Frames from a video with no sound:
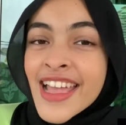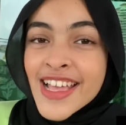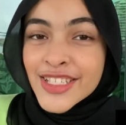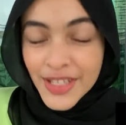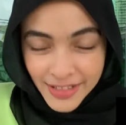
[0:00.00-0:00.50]

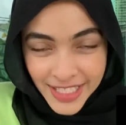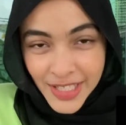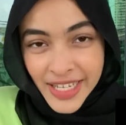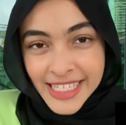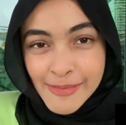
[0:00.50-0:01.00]
So I'll see
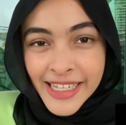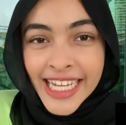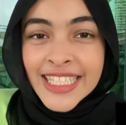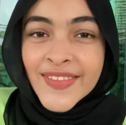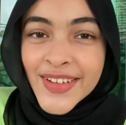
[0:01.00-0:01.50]
you guys in my
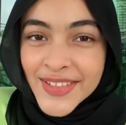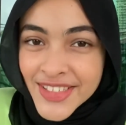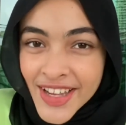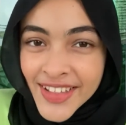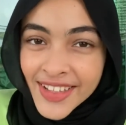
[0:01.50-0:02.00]
next video,
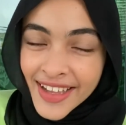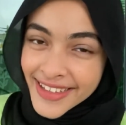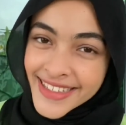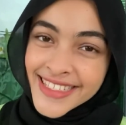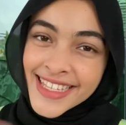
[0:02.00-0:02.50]
inshallah.
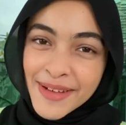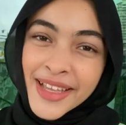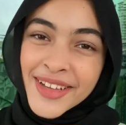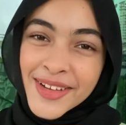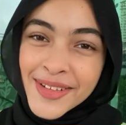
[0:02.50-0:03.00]

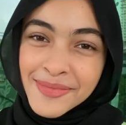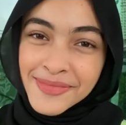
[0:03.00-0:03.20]
Assalamualaikum.